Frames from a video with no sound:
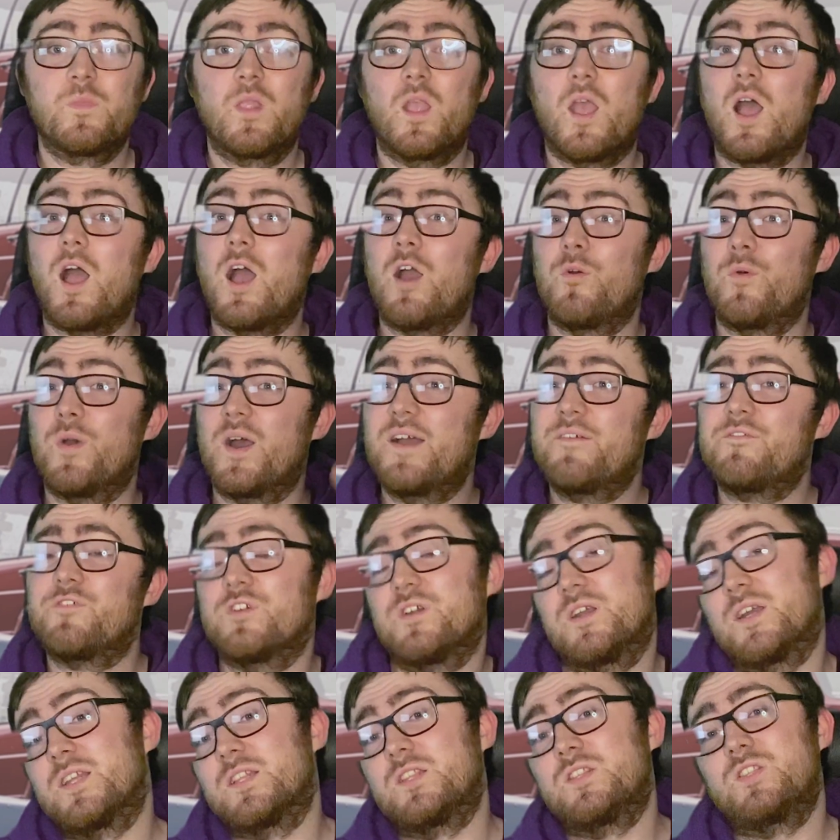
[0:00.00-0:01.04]
However,
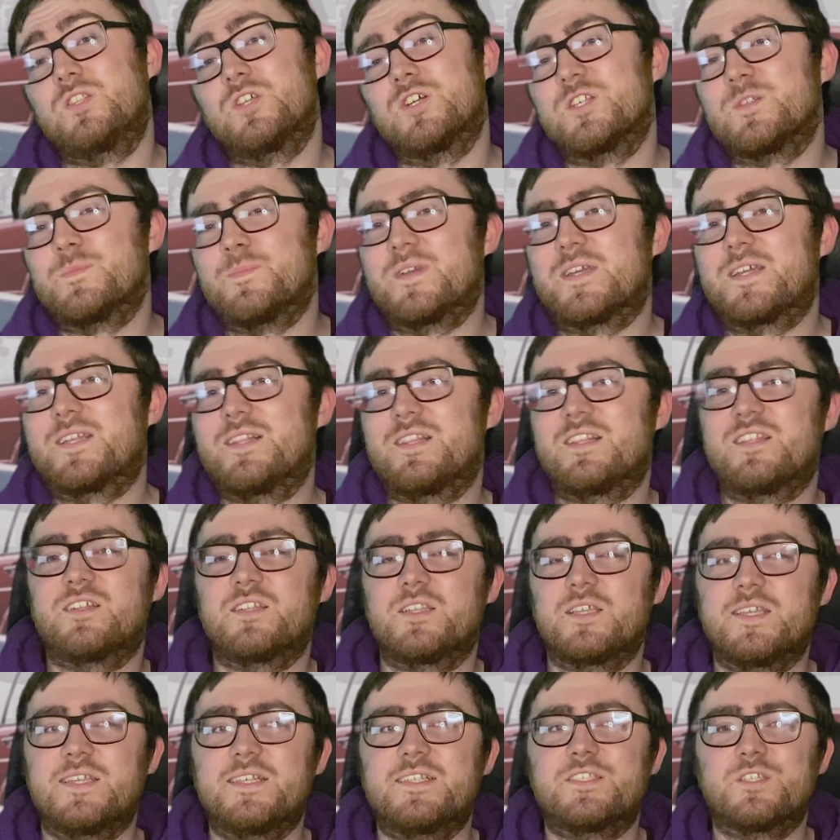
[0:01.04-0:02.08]
it does make it a lot
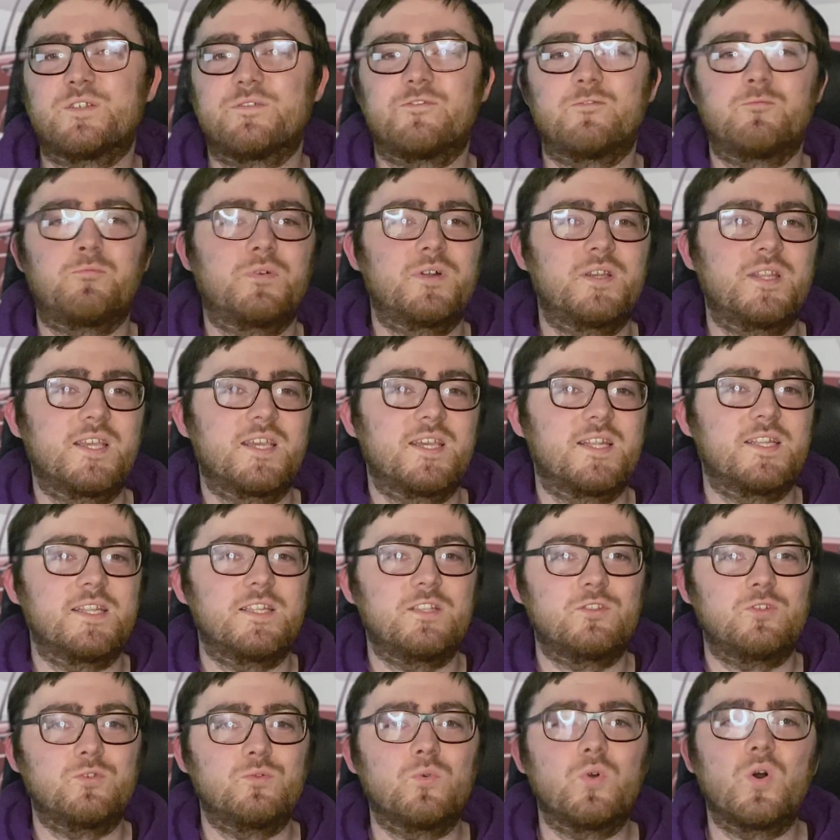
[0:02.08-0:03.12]
easier for putting it
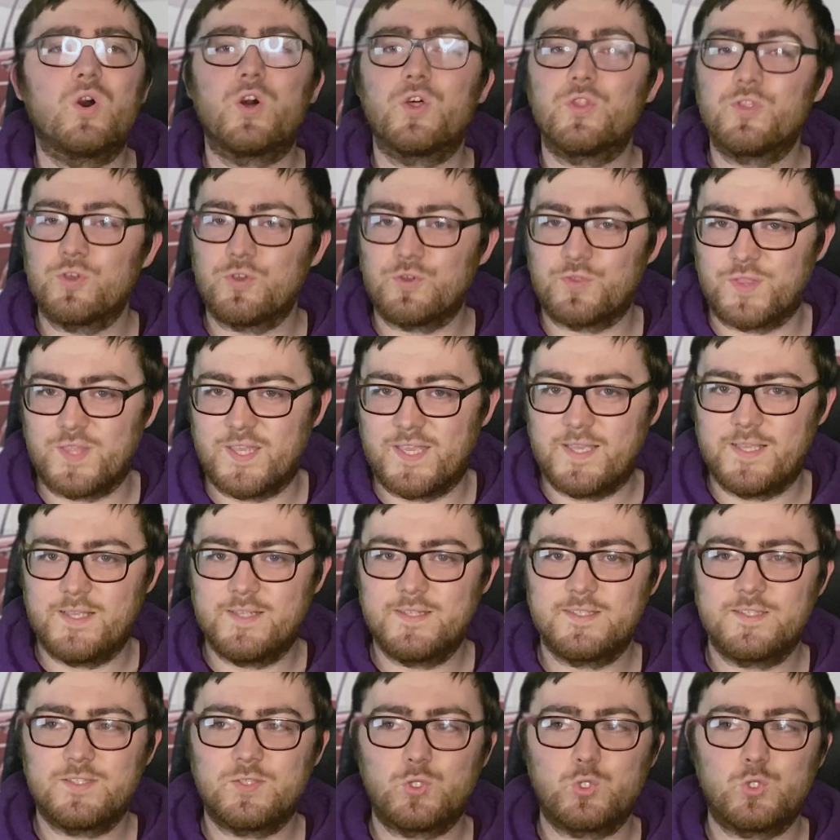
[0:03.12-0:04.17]
into other things,
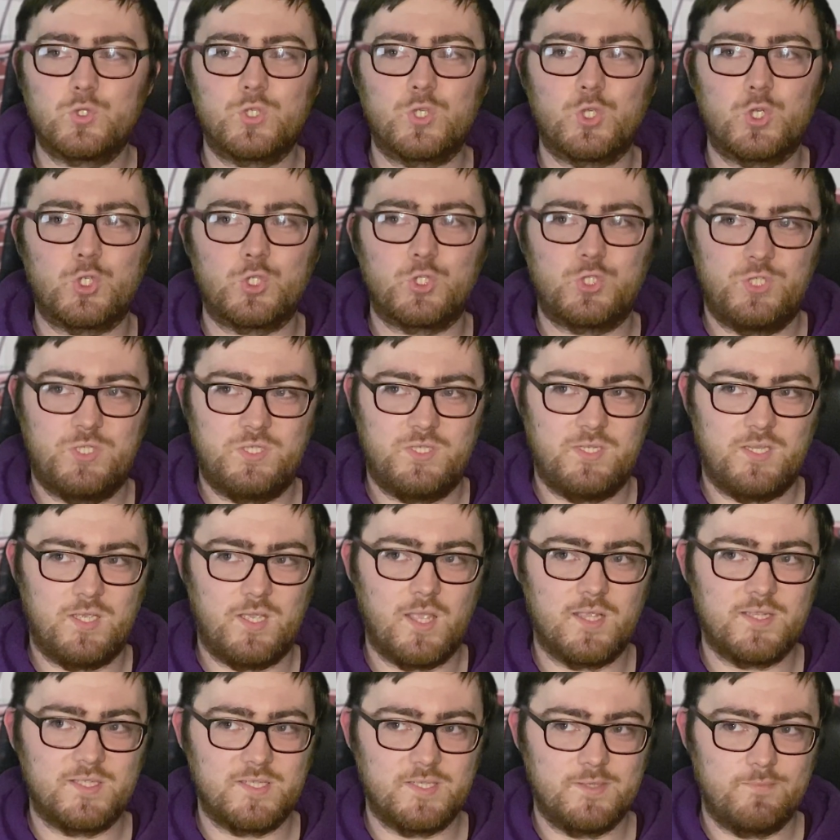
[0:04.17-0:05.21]
such
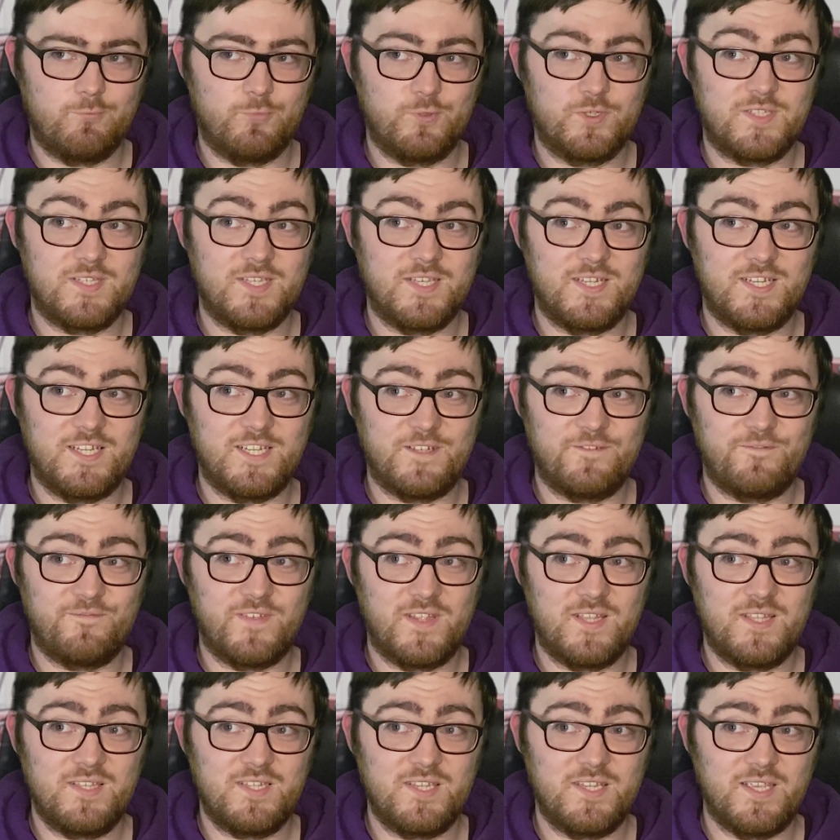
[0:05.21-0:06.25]
as the Mercedes
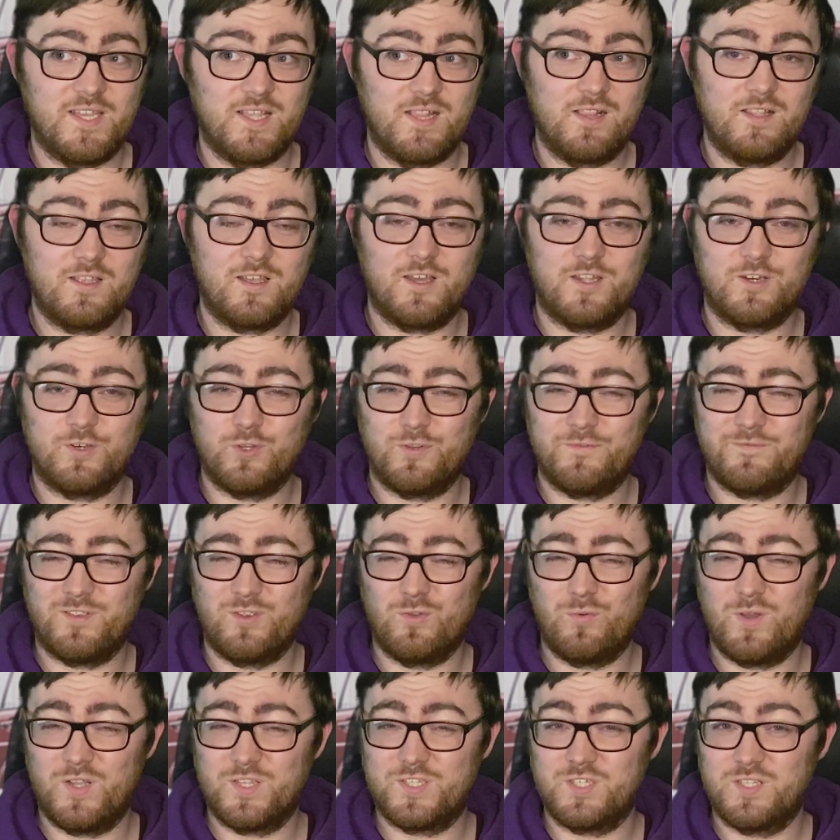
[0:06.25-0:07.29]
Fintail. Connor, if you're
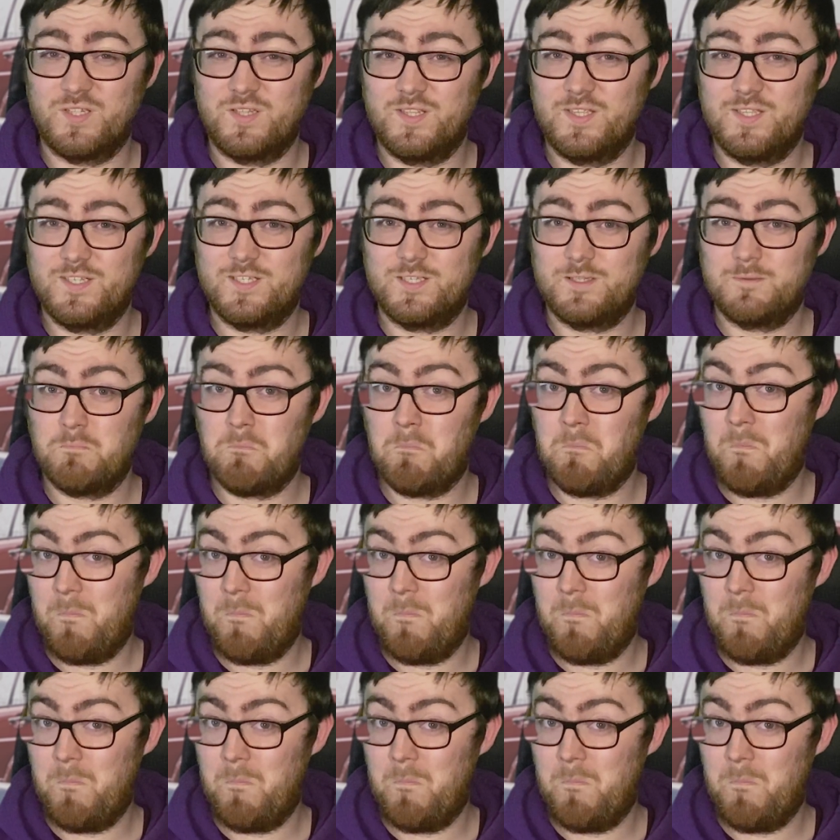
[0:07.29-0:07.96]
watching this.